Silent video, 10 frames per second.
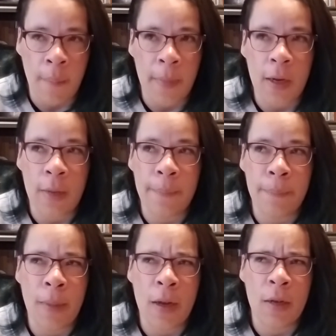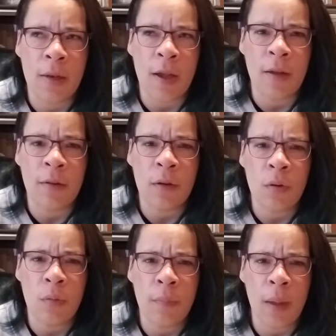Mandy
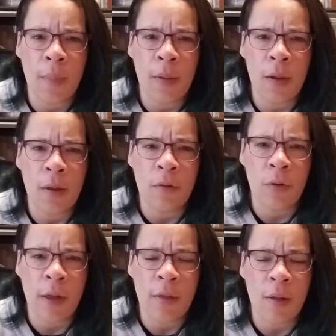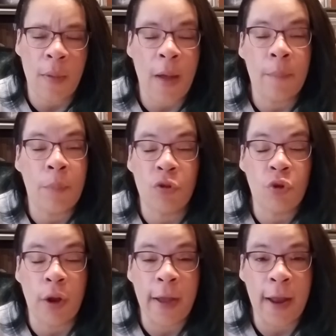Mendazzo, maybe, is her last name. I'm
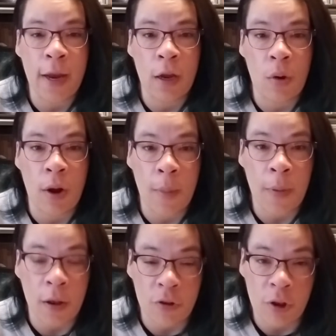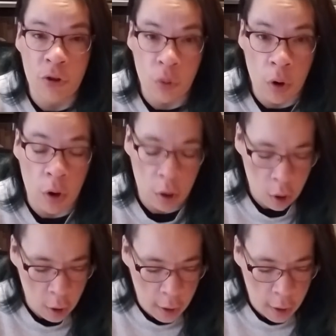butchering it, I know, and I apologize to her.